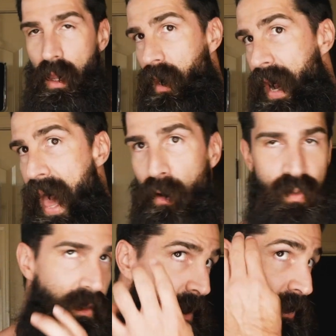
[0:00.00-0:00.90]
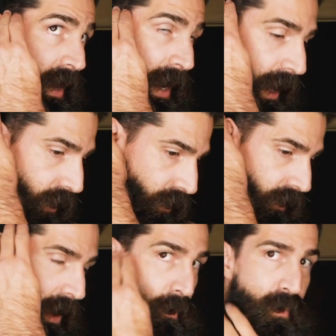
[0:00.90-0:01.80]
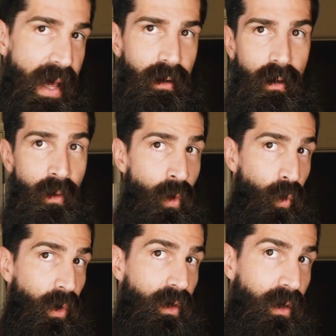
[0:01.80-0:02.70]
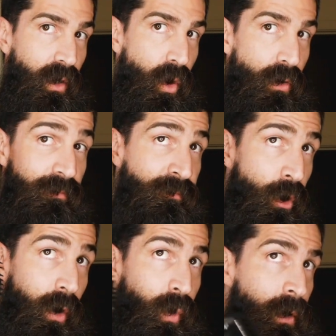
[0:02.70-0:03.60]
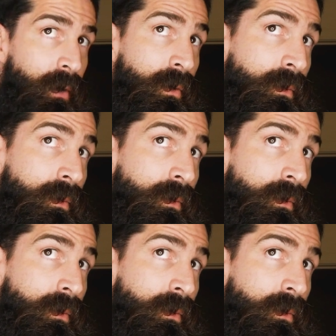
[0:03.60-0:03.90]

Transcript: And now to get the hair a lot better, we're going to go forward.